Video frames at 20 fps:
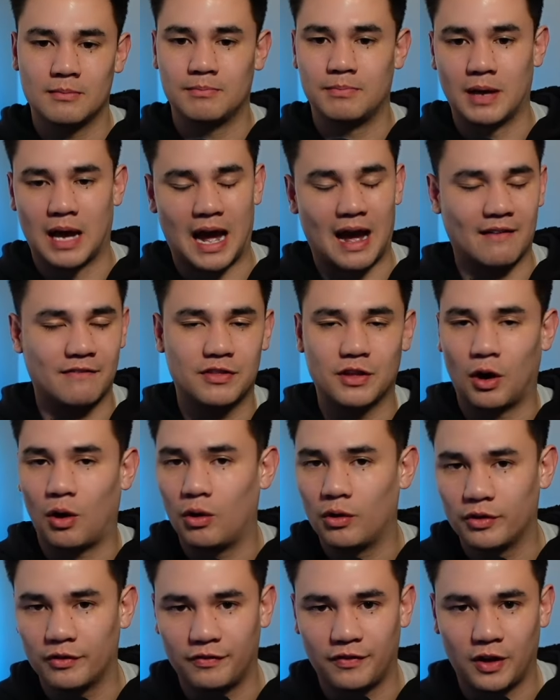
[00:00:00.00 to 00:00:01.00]
have the, all
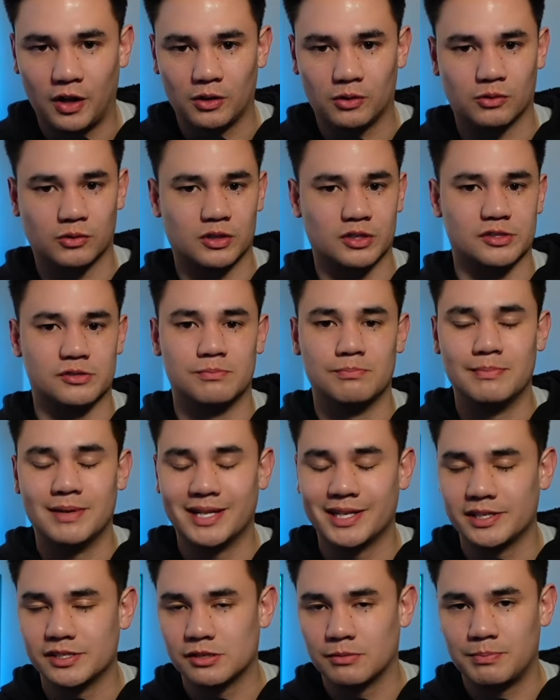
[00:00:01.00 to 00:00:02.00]
the followers,
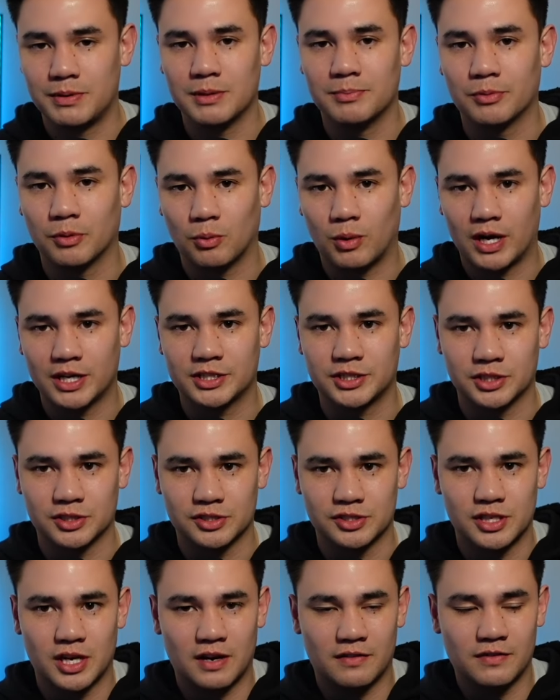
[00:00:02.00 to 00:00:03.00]
millions of people watching your
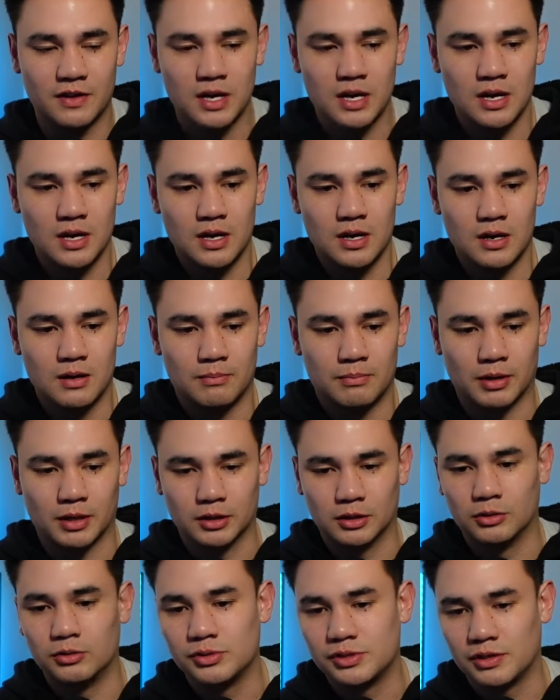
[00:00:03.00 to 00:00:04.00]
stuff, but
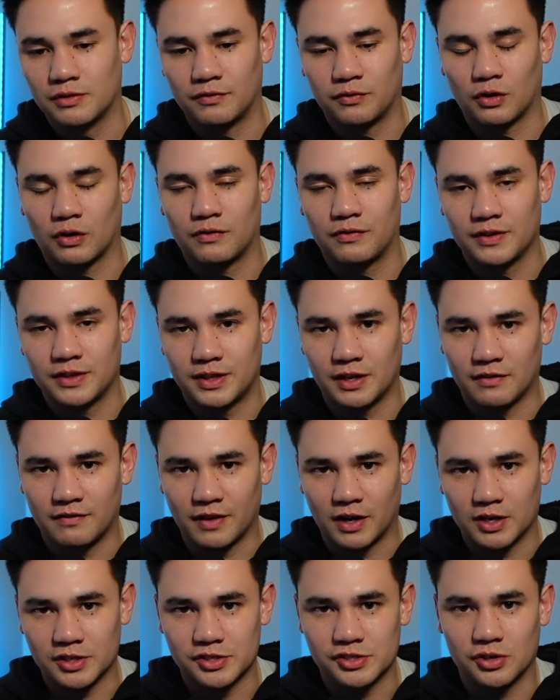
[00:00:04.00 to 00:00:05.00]
lose and forfeit their
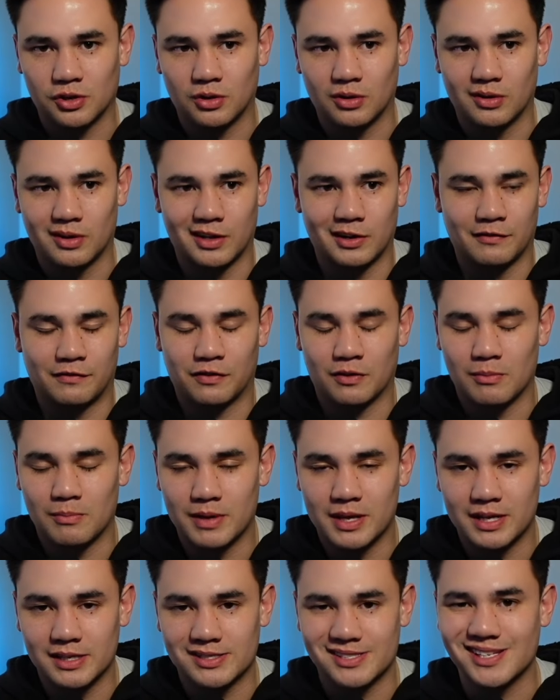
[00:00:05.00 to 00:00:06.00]
very soul. And for
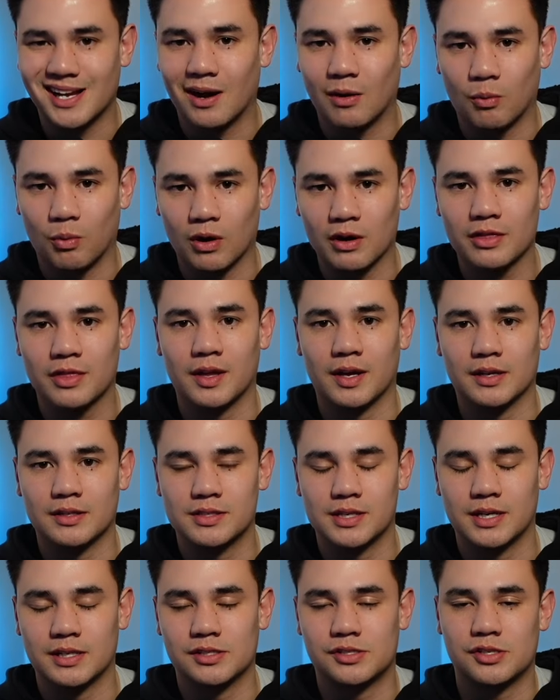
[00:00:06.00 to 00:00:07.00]
me, it's not worth it.
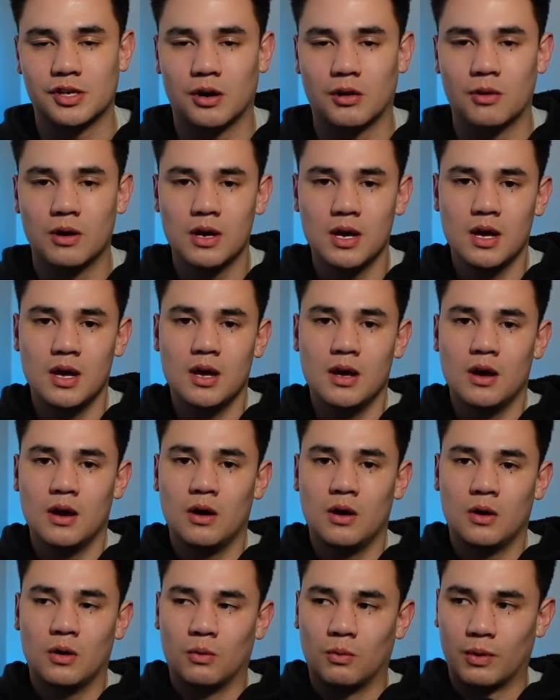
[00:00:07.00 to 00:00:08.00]
And so
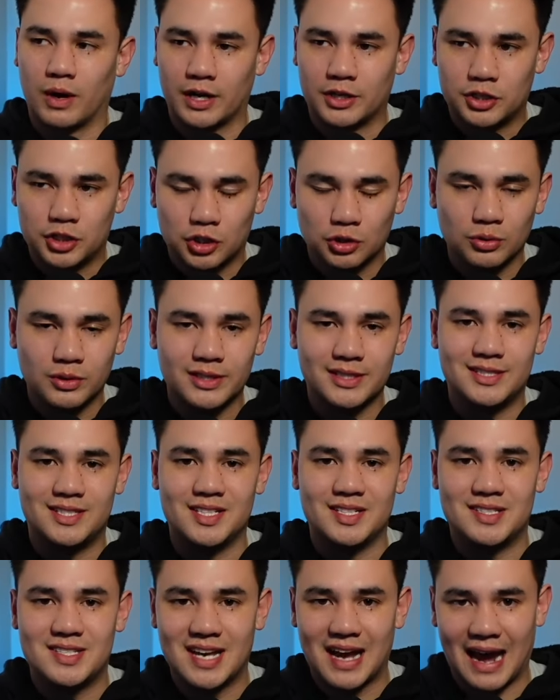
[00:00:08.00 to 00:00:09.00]
when I truly
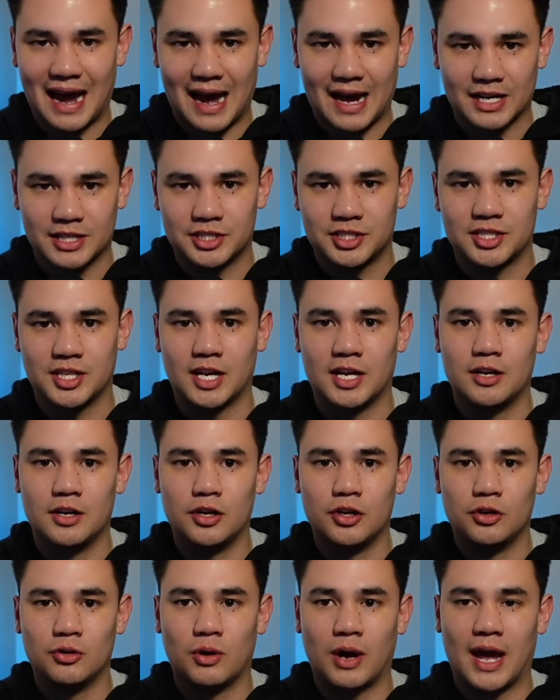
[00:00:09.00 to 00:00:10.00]
detached and
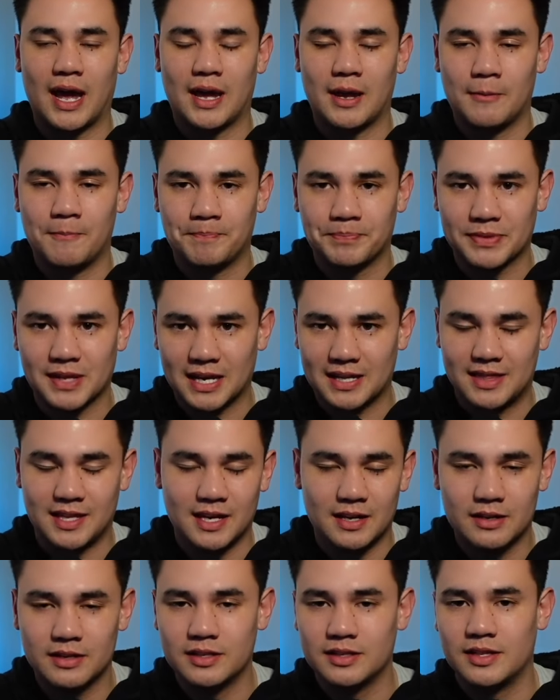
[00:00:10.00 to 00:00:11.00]
knew, hey, at the
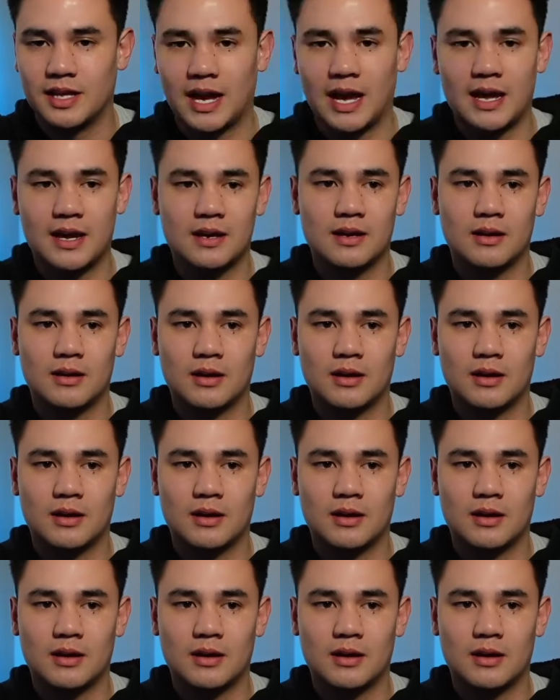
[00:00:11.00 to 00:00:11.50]
end of the day,